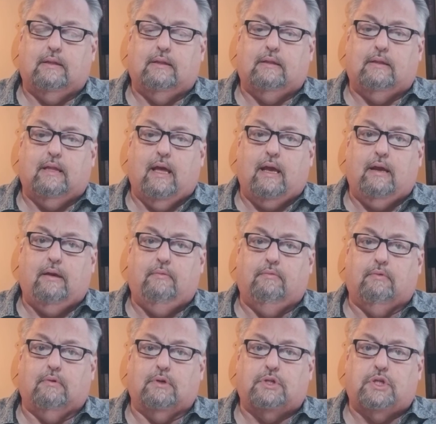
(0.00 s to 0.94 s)
they
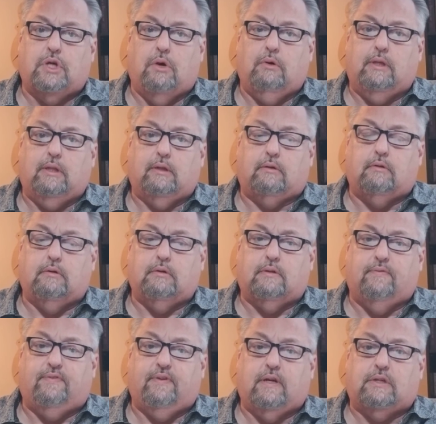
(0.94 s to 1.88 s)
were showing the
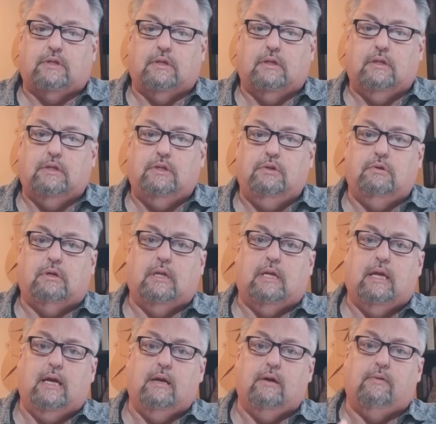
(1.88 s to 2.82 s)
crucifixion and you could
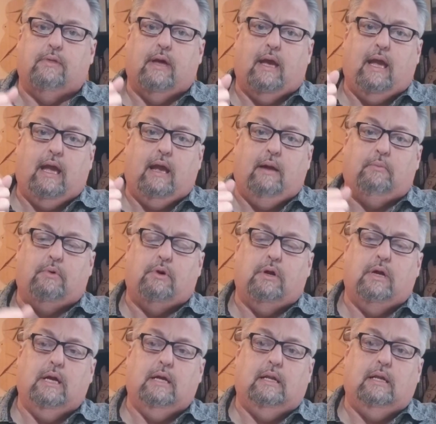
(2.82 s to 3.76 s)
hear the hammer
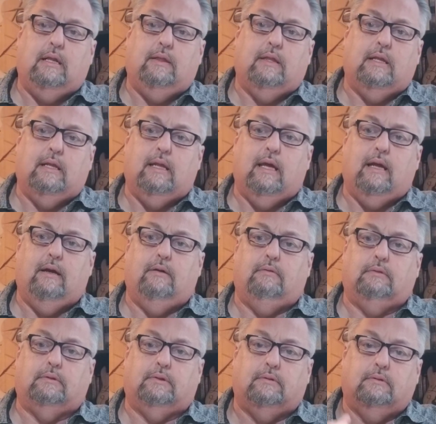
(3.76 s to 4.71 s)
hitting the
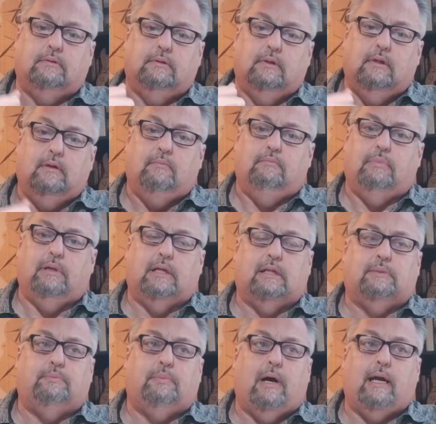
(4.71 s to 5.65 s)
nails, big
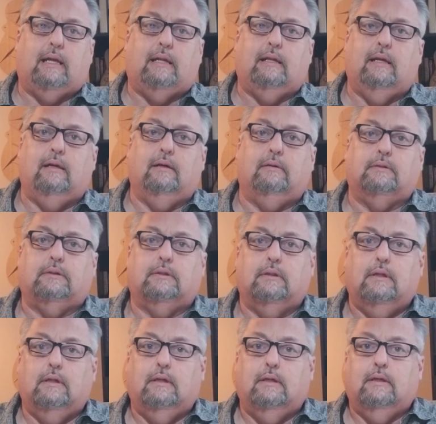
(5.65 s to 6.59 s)
spike nails.
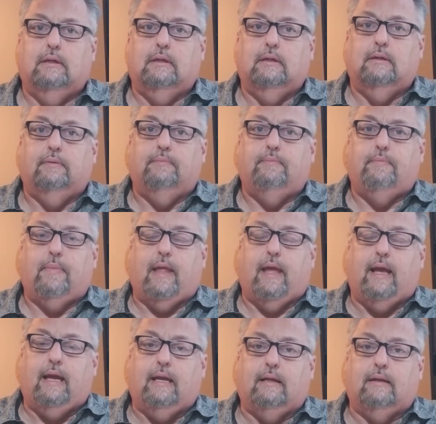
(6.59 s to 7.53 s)

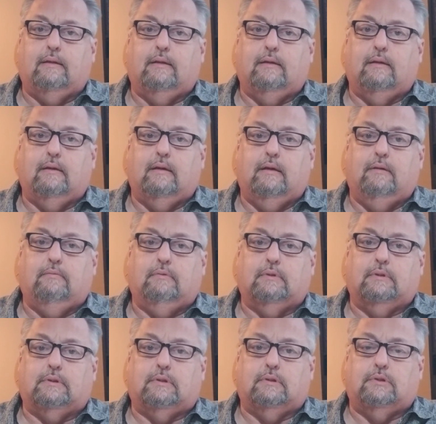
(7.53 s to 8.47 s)
And it
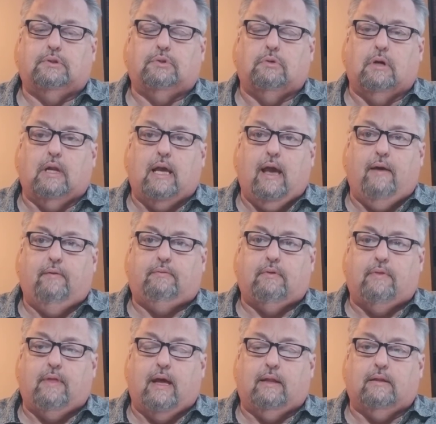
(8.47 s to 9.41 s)
was shortly after
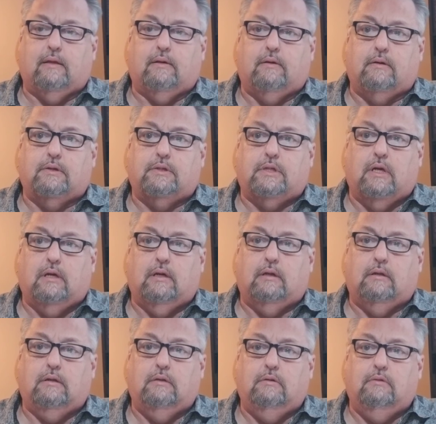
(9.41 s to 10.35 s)
that that our
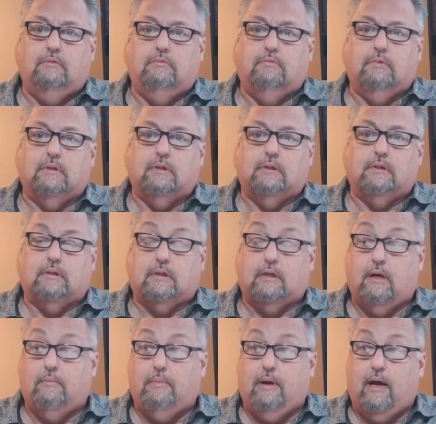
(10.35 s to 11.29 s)
son, who was
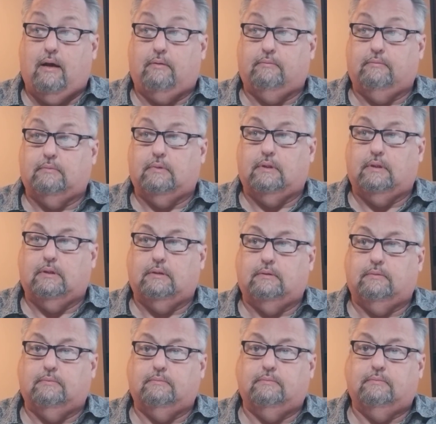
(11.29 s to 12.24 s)
about,
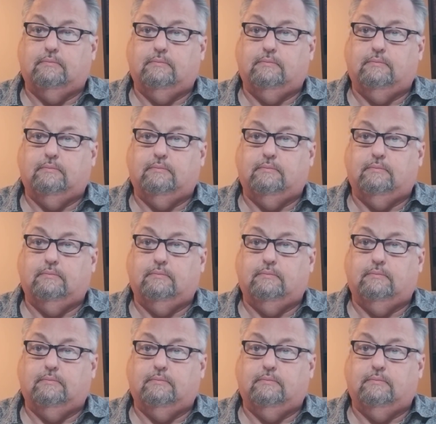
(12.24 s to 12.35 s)
um,